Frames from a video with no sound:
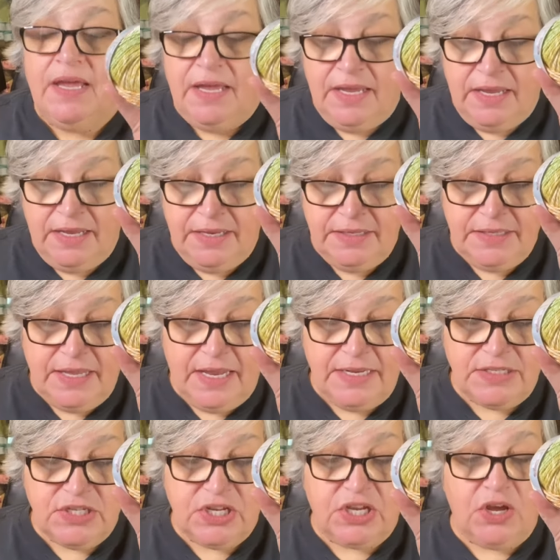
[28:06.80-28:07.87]
And then
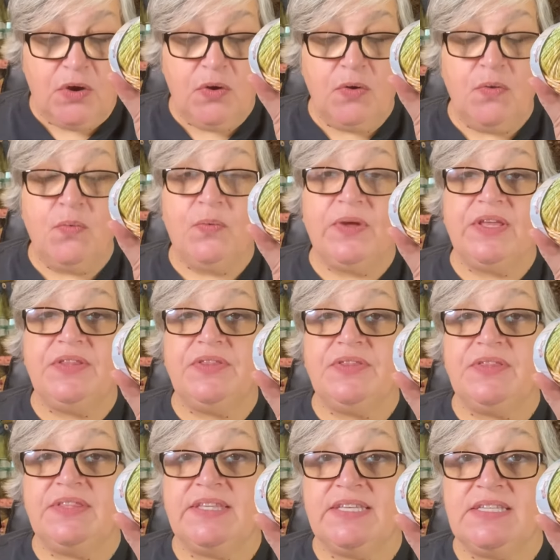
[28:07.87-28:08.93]
to go
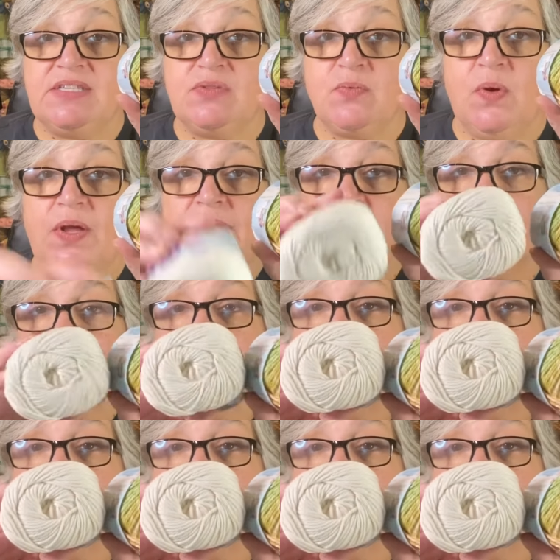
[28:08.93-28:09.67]
with this one,